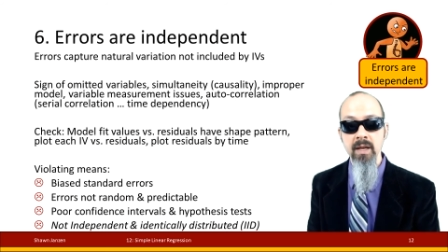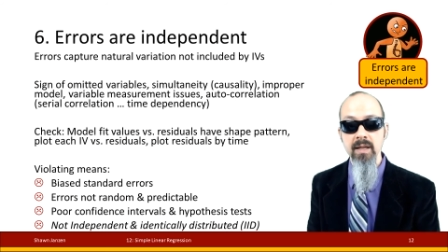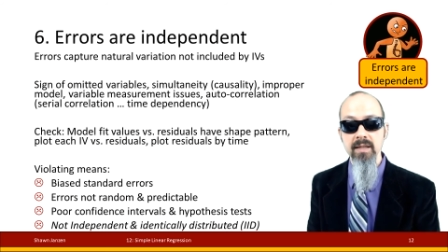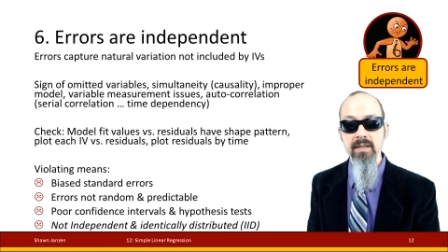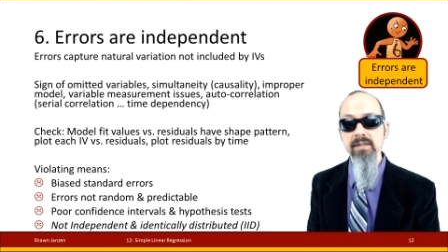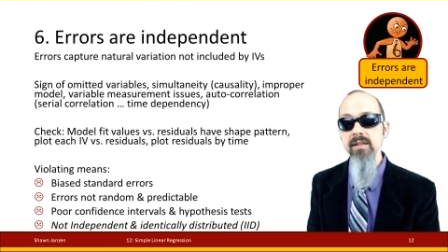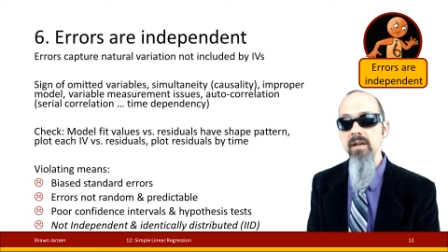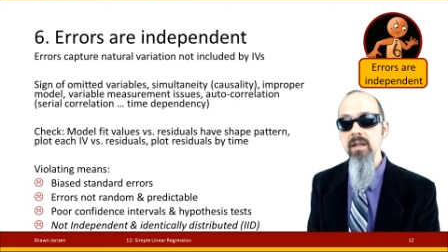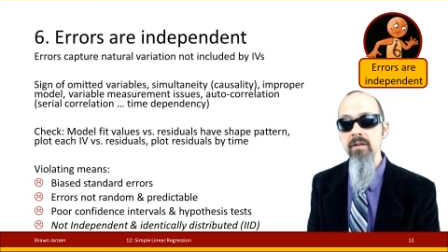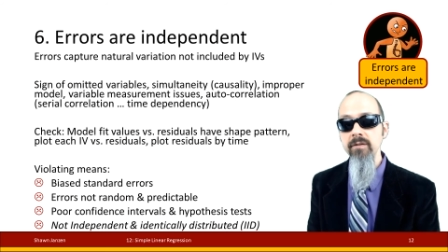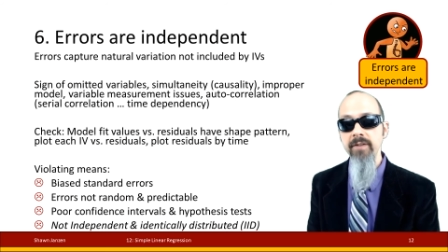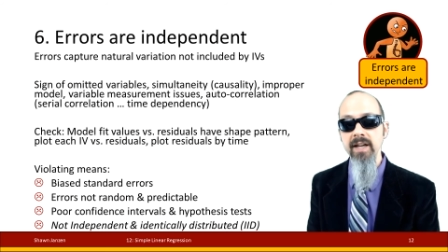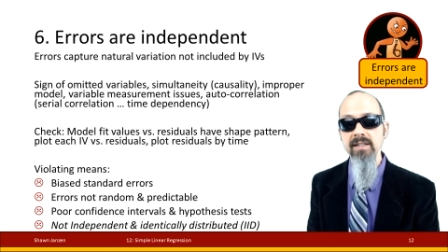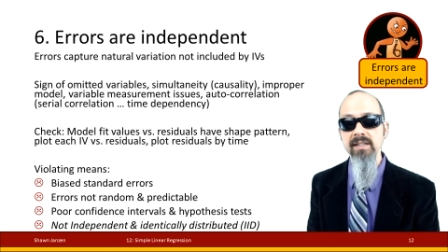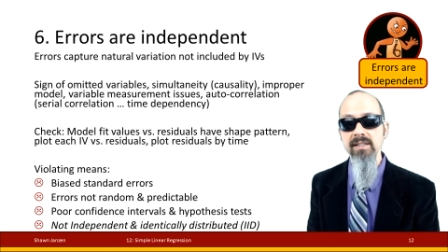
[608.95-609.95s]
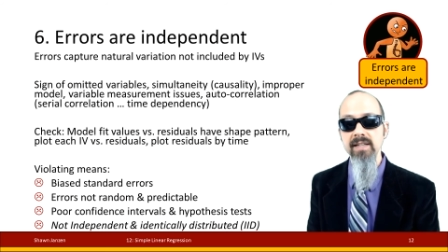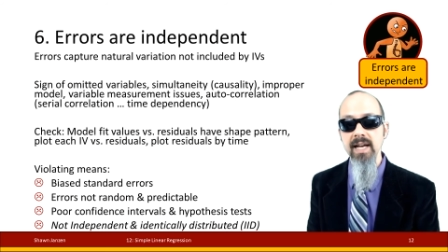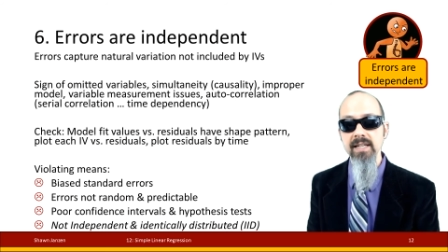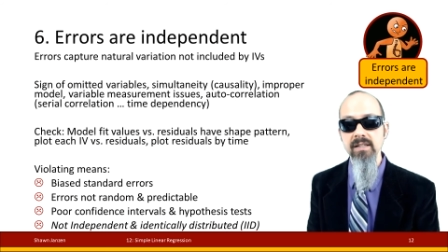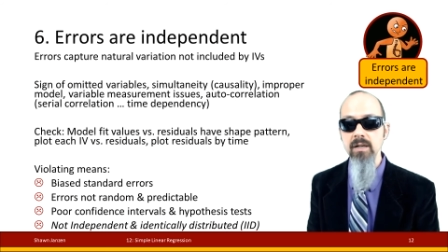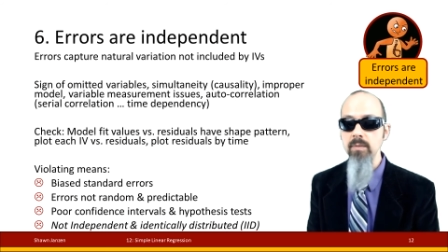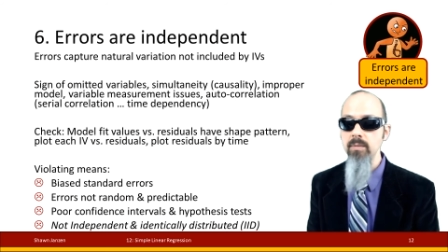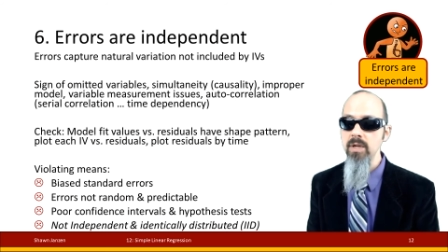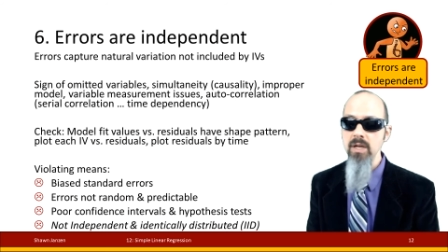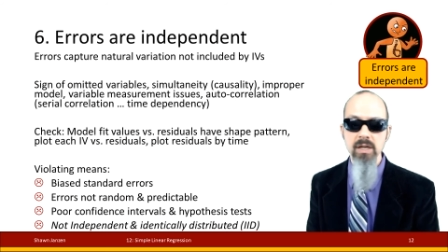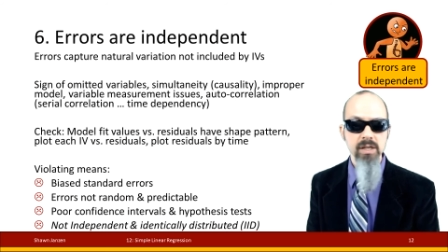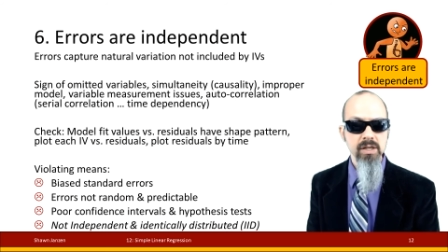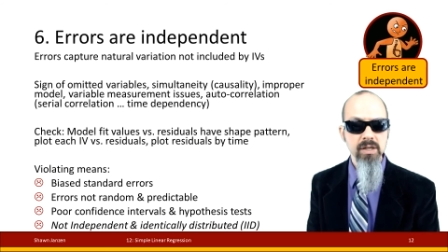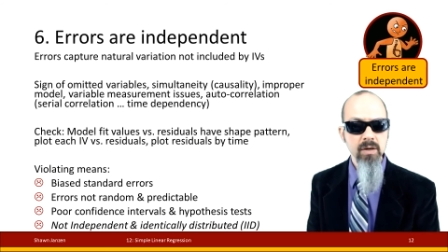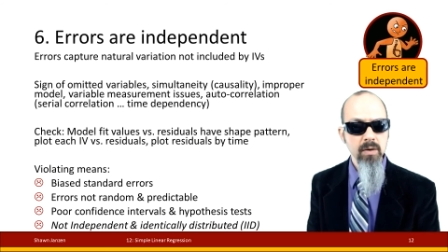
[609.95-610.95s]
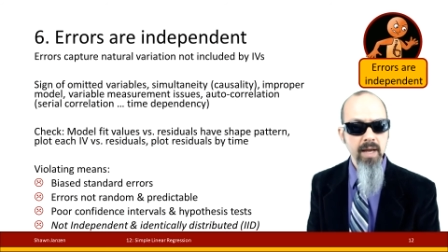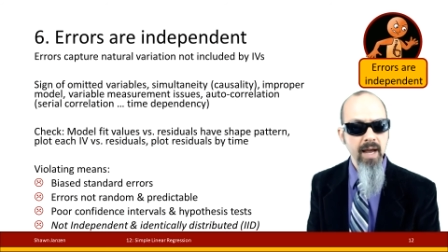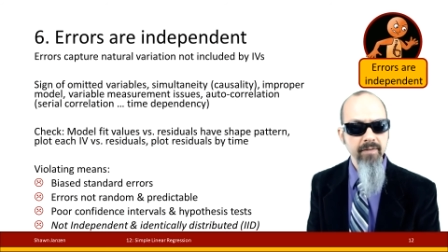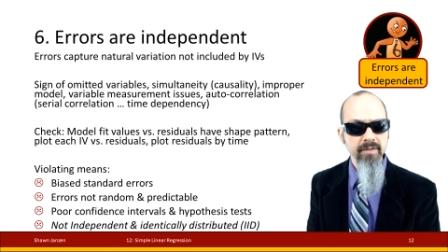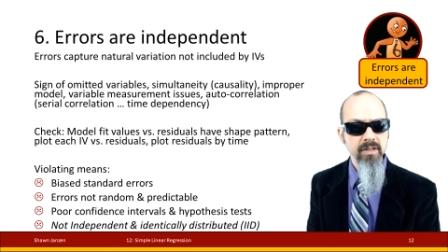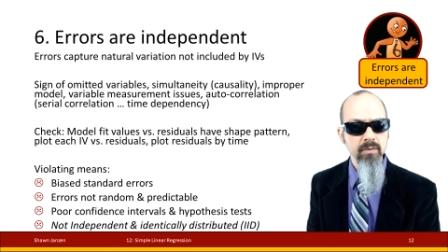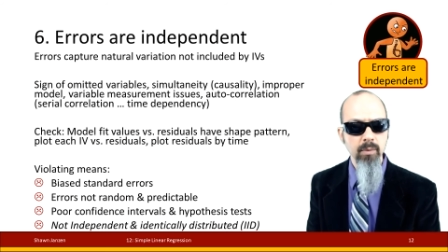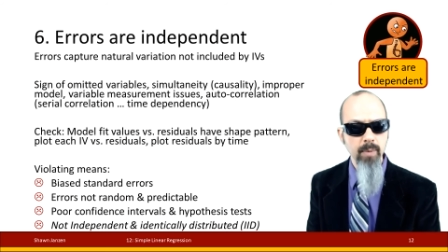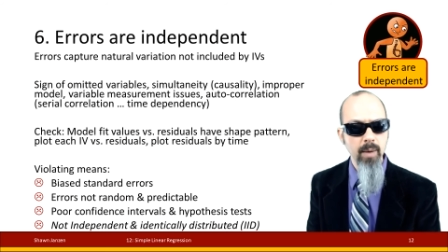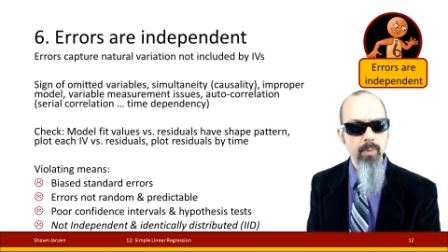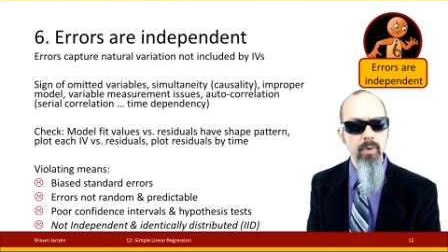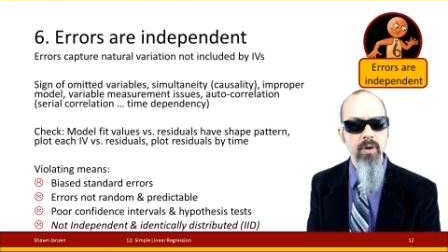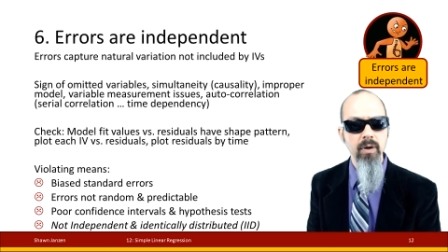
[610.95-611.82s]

This is another fancy stats term. You don't have to remember it,